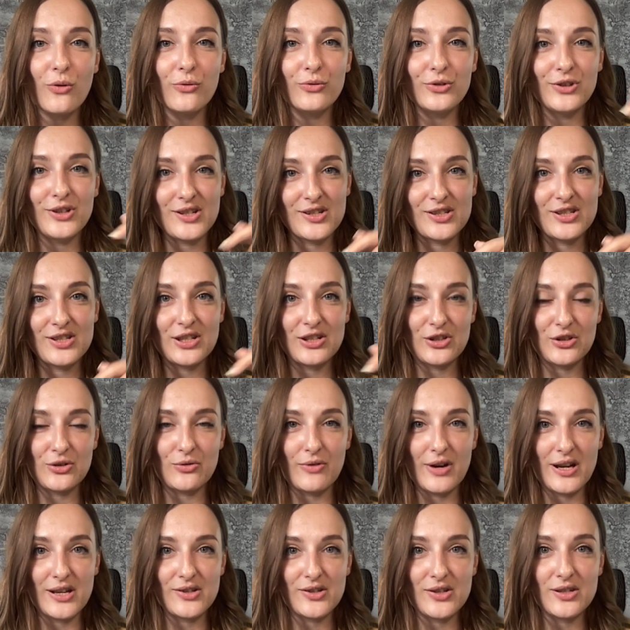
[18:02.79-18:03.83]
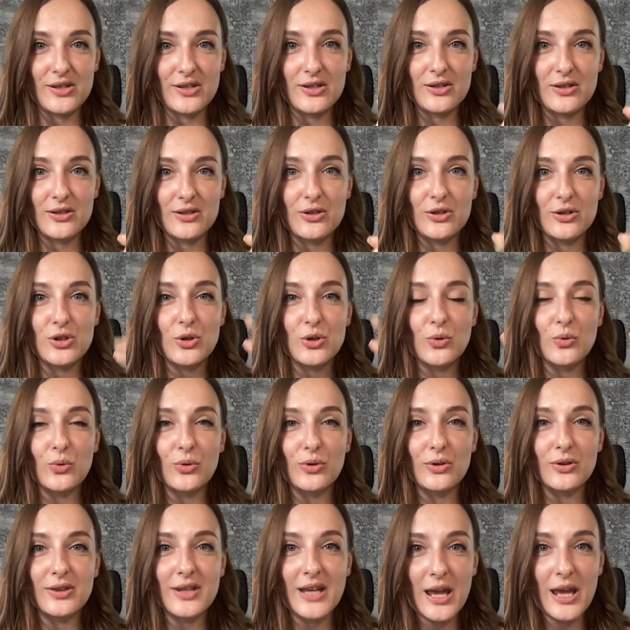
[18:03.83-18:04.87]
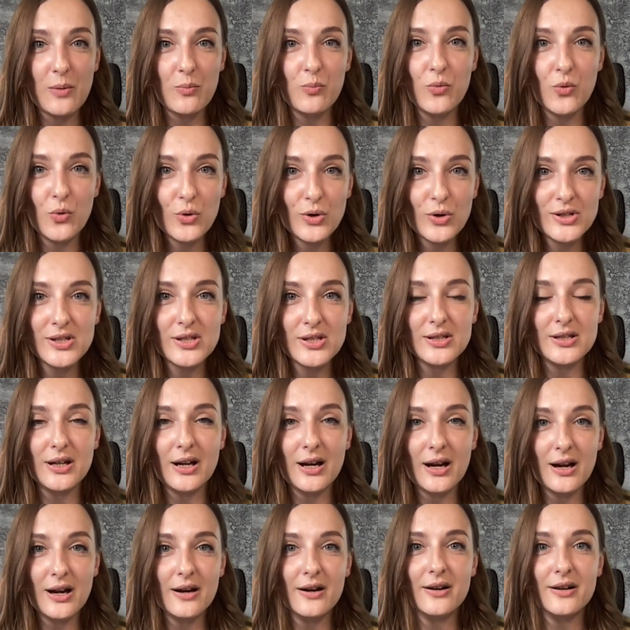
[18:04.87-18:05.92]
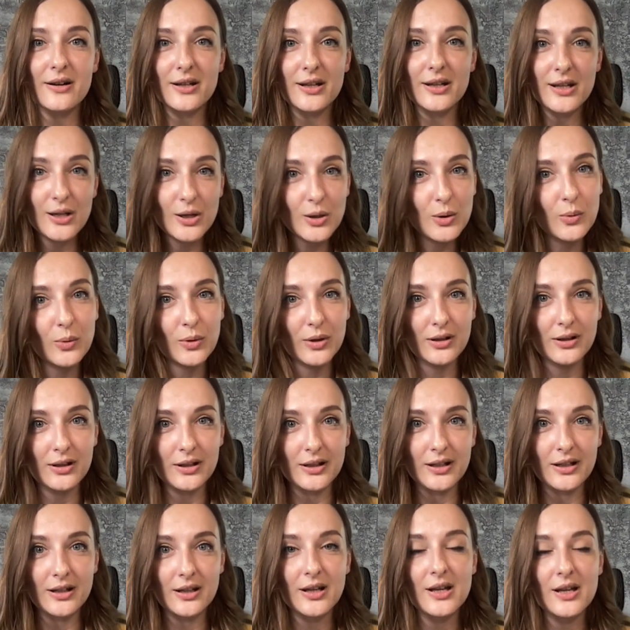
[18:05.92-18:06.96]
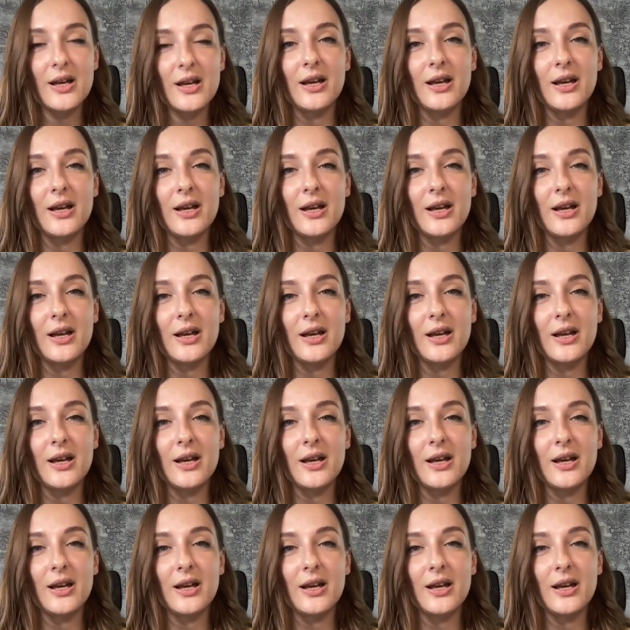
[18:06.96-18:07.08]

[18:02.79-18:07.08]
these stresses. So they both are equally